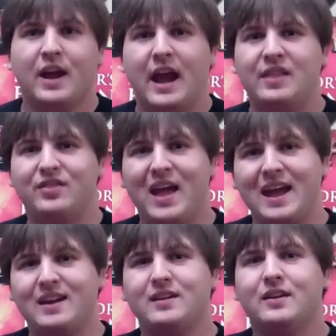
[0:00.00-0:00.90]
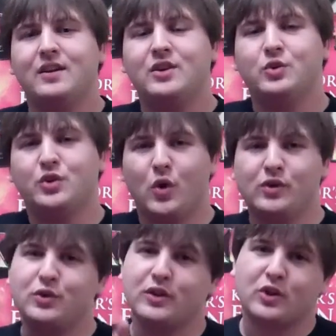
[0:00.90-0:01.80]
and then you'd go
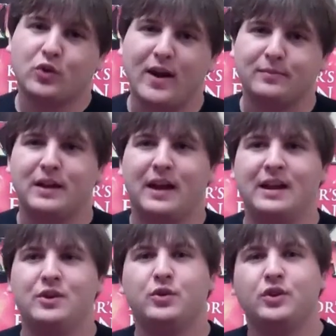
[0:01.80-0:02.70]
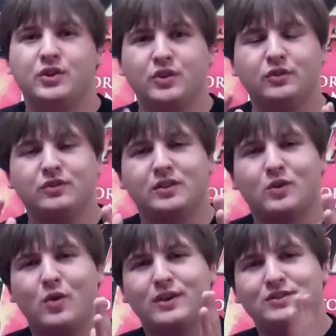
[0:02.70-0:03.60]
into the crypt and you could use the
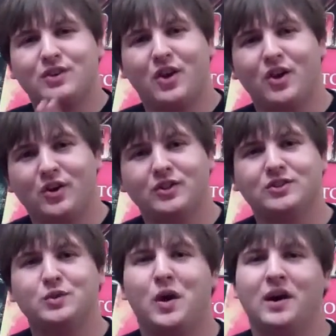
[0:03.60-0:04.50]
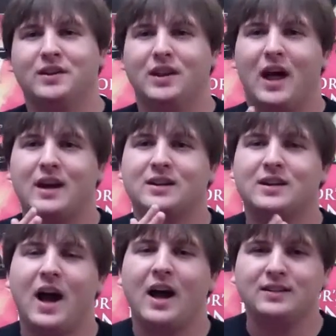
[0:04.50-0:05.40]
coins earned to unlock
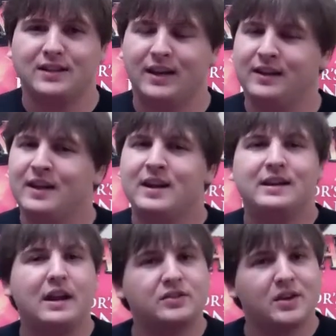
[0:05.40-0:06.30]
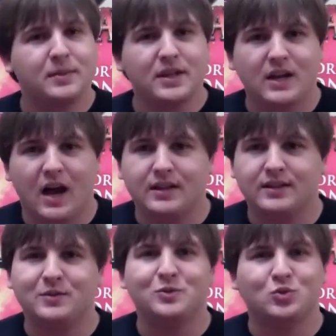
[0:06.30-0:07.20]
content. Now, some of the
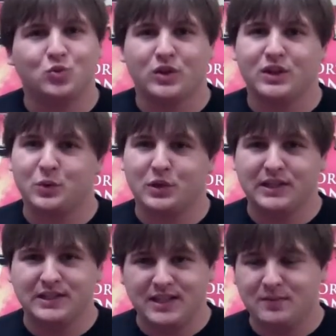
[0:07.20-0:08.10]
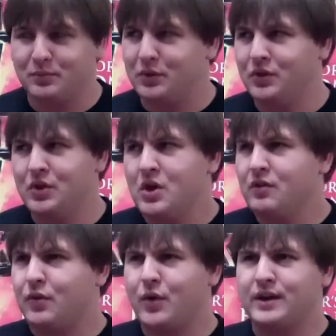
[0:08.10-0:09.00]
content was really simple.
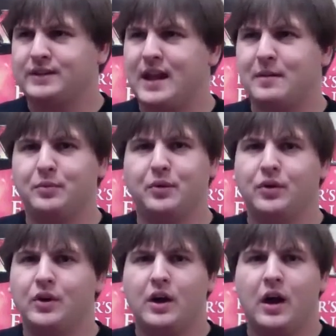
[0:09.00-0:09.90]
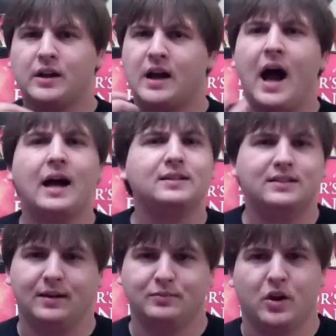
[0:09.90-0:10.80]
For example,
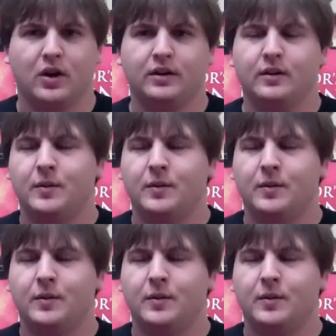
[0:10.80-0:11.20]
concept art.